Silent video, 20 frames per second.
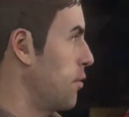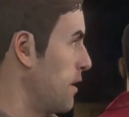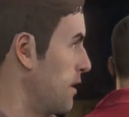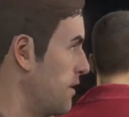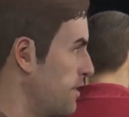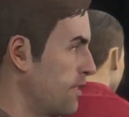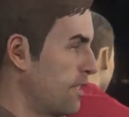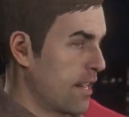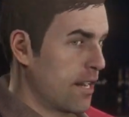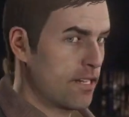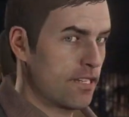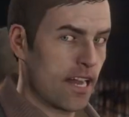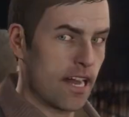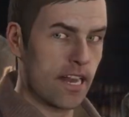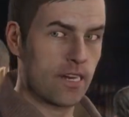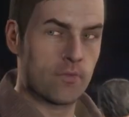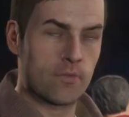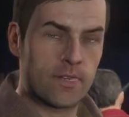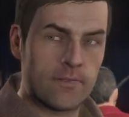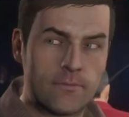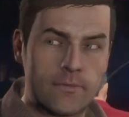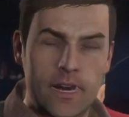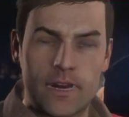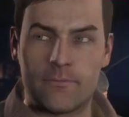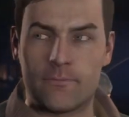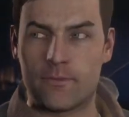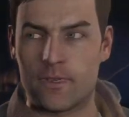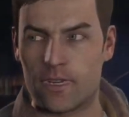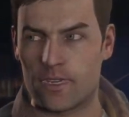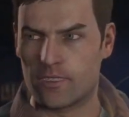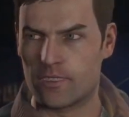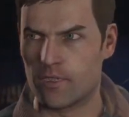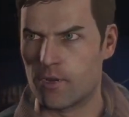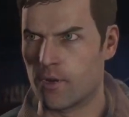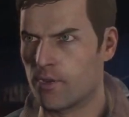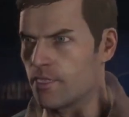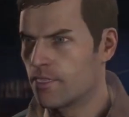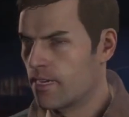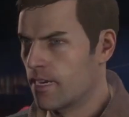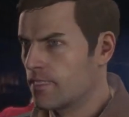Look at the red guy. He looks like a
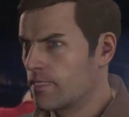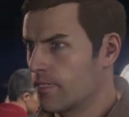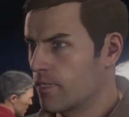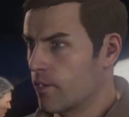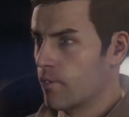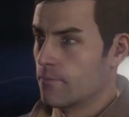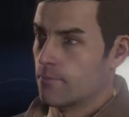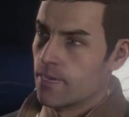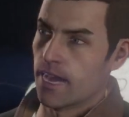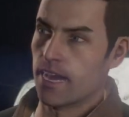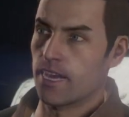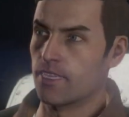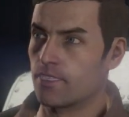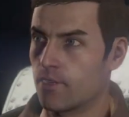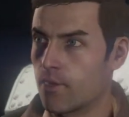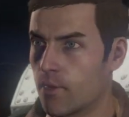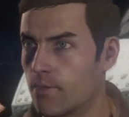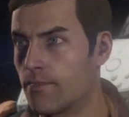Funko Pop.